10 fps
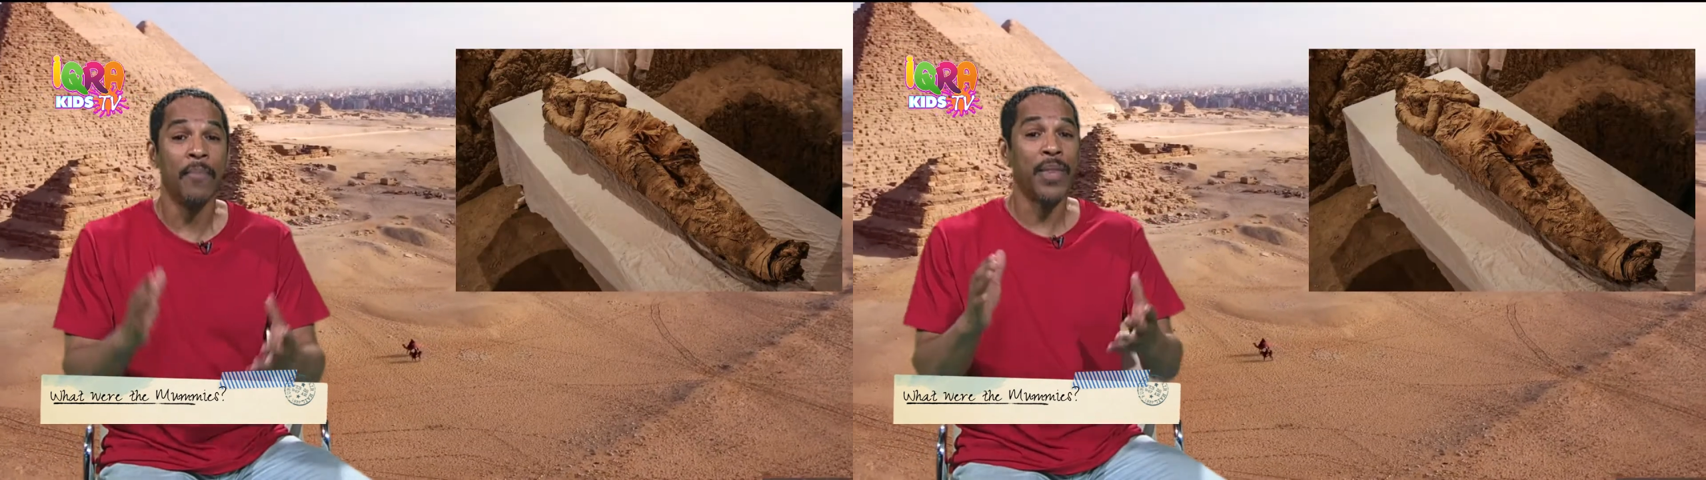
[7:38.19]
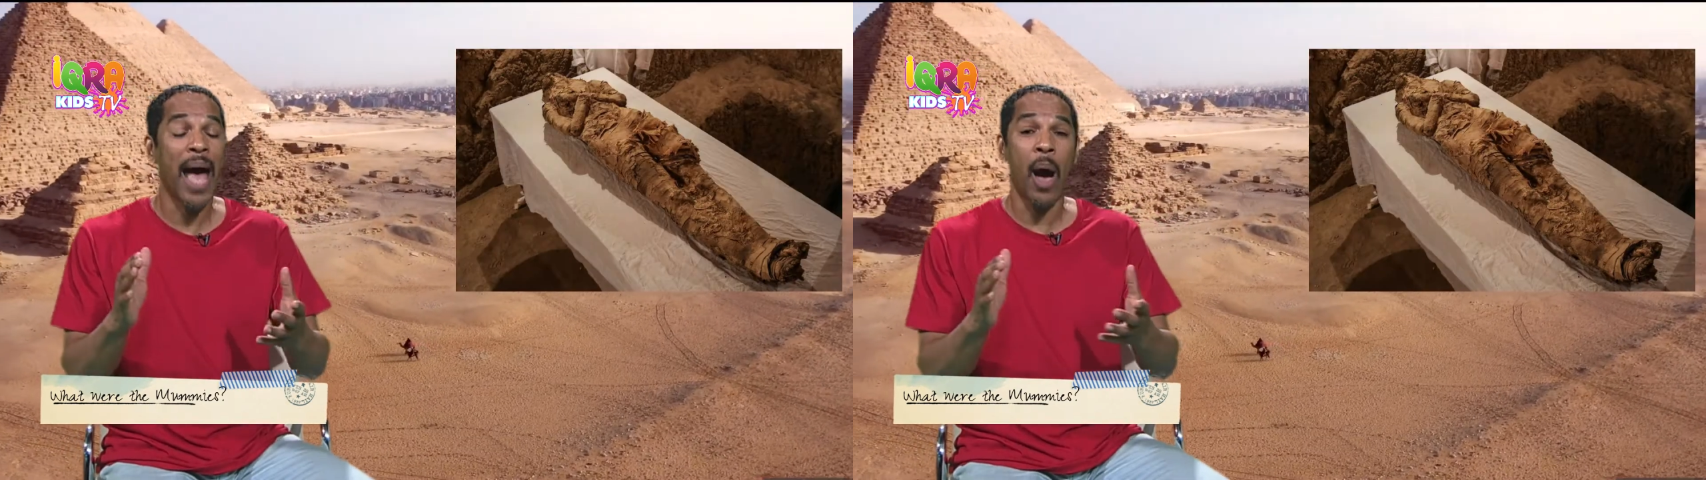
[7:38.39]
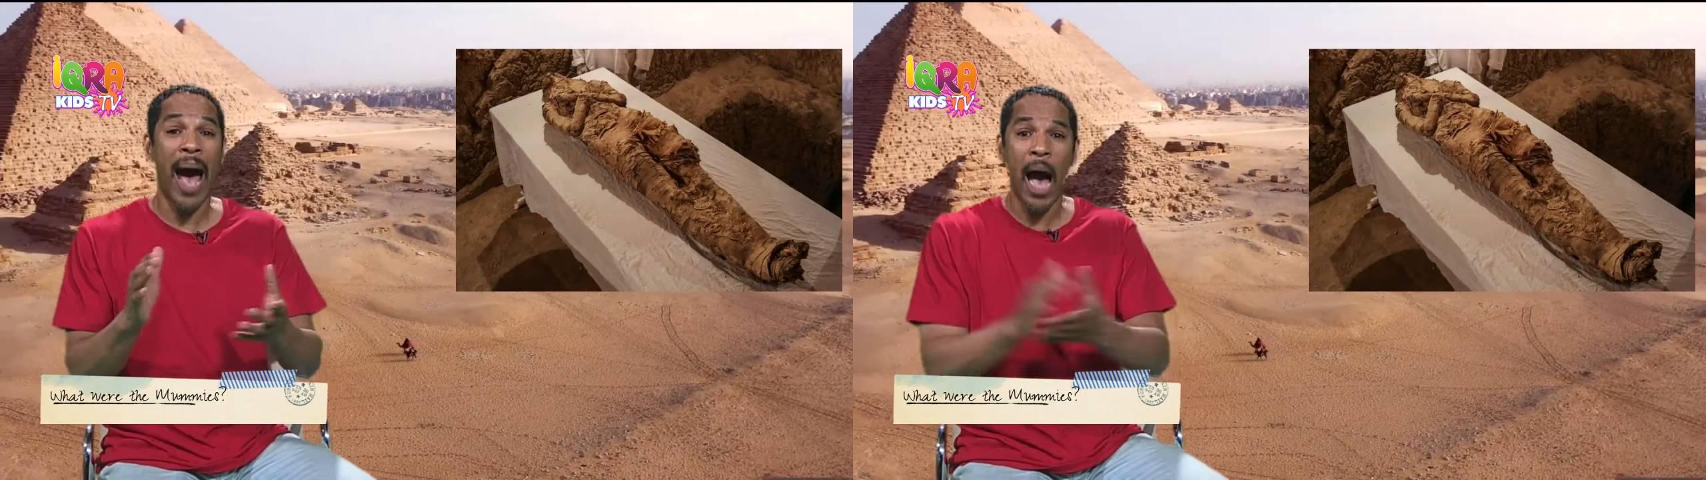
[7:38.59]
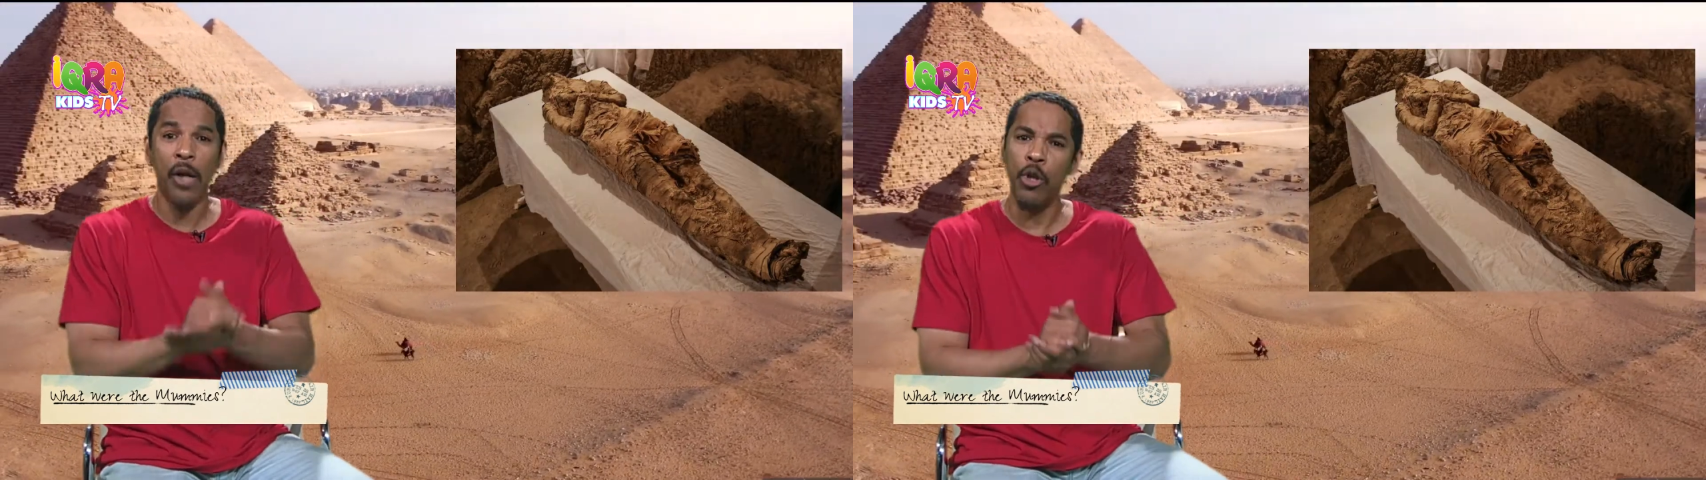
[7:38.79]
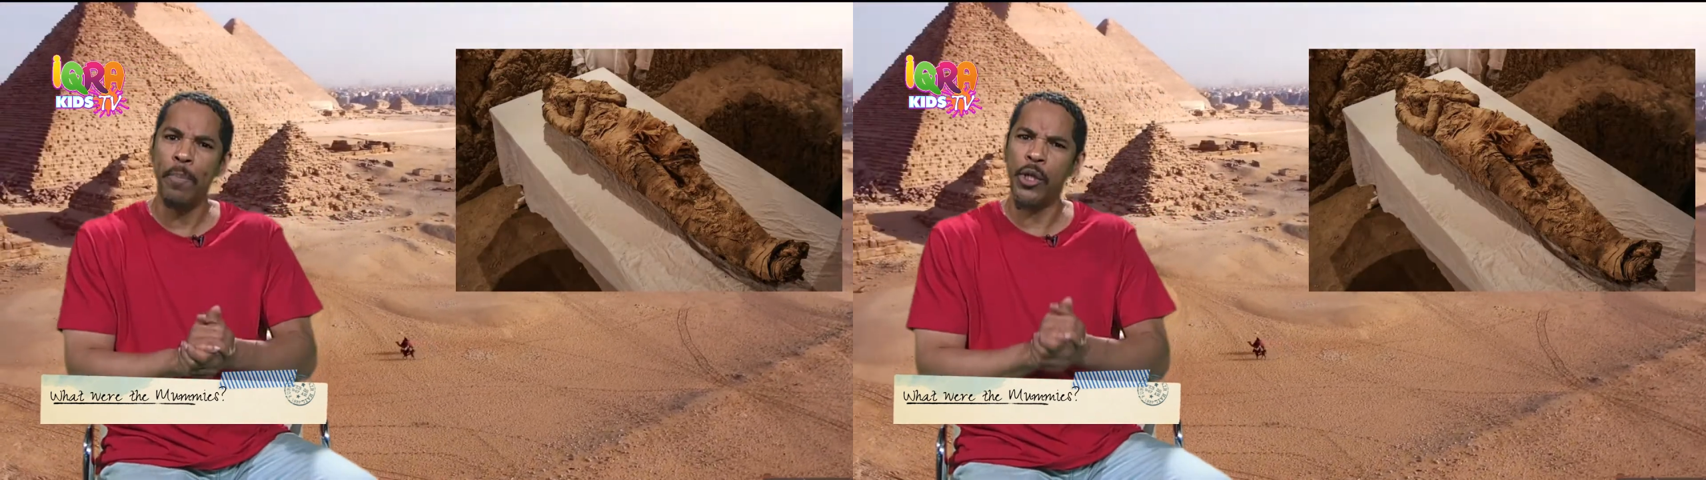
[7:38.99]
Now, how
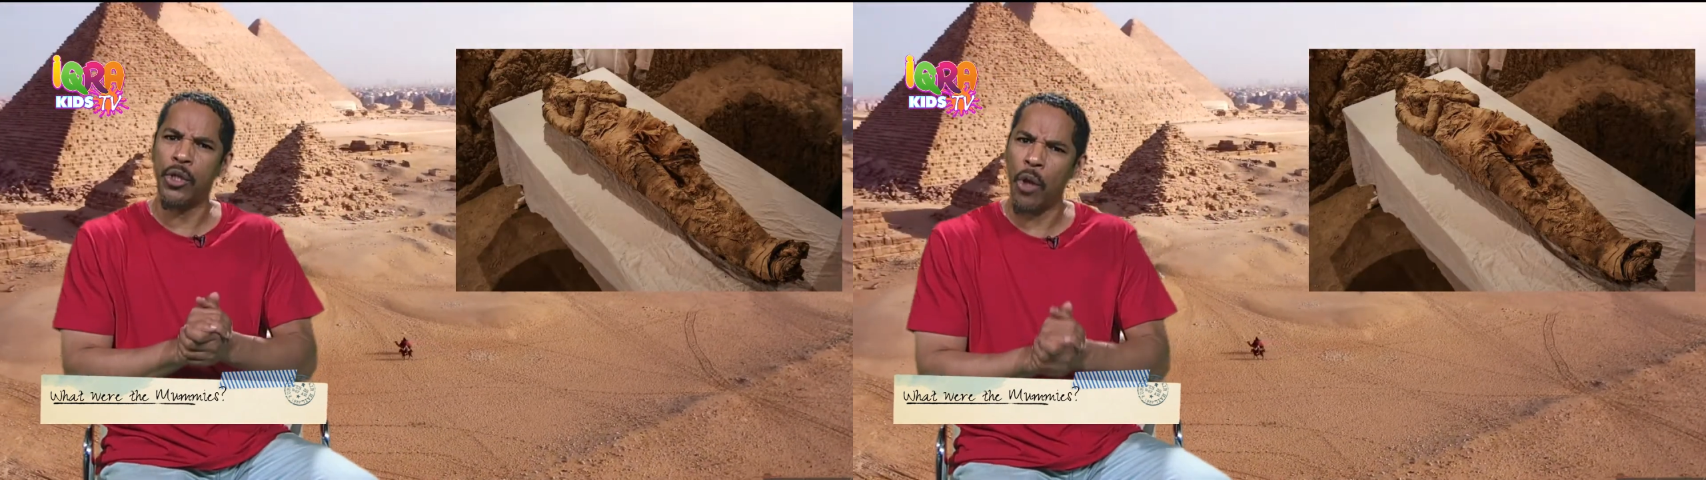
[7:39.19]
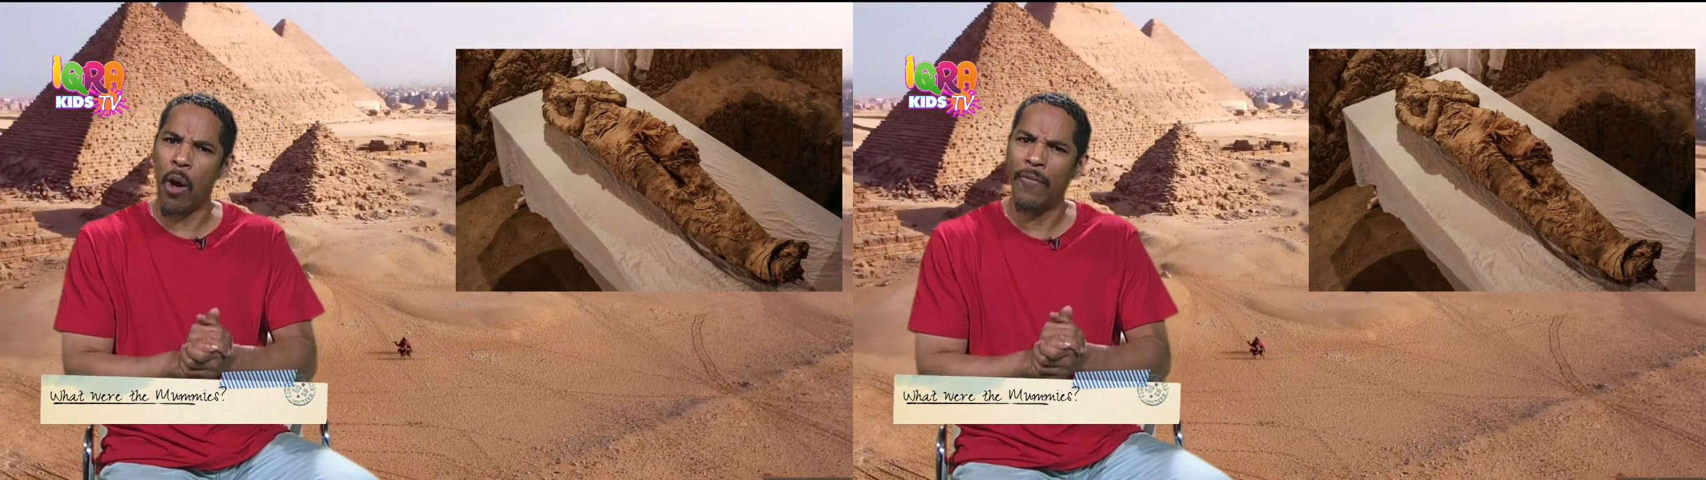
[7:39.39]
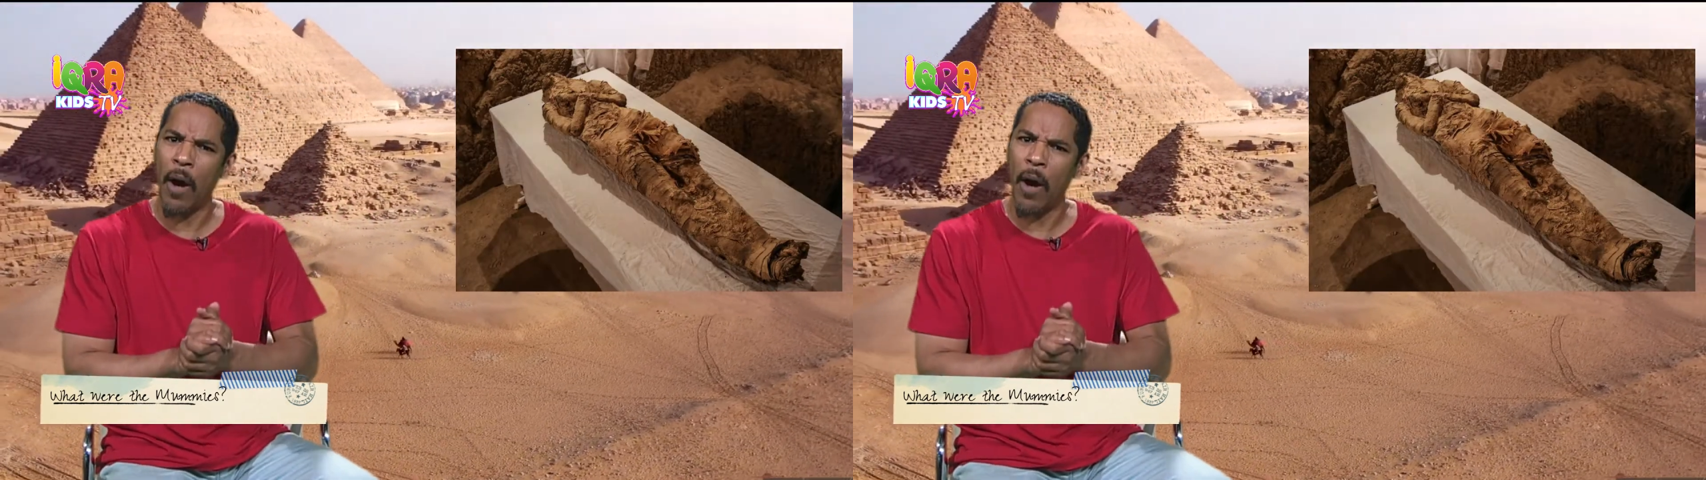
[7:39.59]
do you preserve